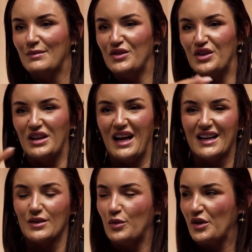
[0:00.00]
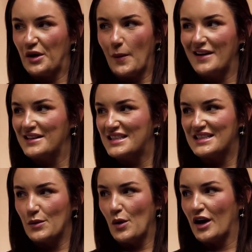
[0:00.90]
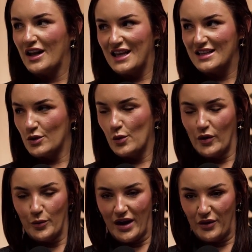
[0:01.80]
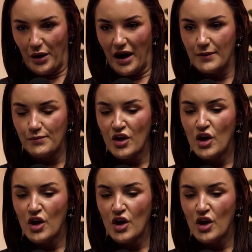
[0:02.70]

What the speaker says: You're like, we're acquaintances at work and that's all we'll be, right?